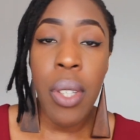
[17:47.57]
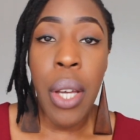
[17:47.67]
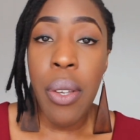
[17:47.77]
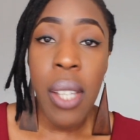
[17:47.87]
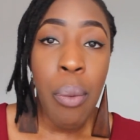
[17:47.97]
you
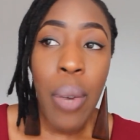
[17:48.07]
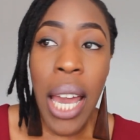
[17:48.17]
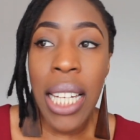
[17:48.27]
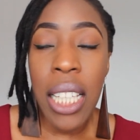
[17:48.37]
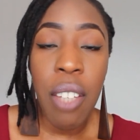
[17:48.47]
know,
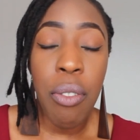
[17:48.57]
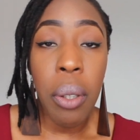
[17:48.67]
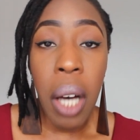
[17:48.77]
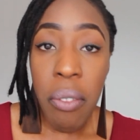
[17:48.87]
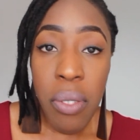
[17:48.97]
somewhere that you feel
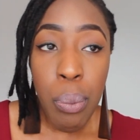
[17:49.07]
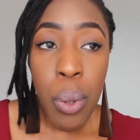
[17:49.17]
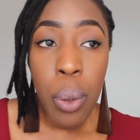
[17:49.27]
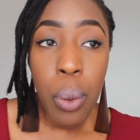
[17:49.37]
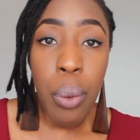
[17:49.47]

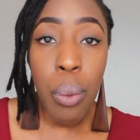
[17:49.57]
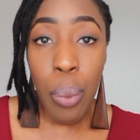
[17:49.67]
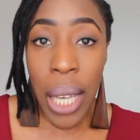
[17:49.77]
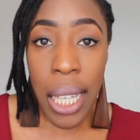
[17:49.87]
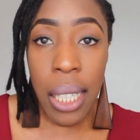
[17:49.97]
comfortable
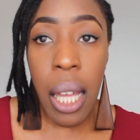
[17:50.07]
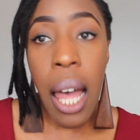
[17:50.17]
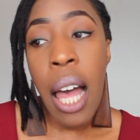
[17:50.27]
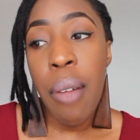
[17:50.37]
with,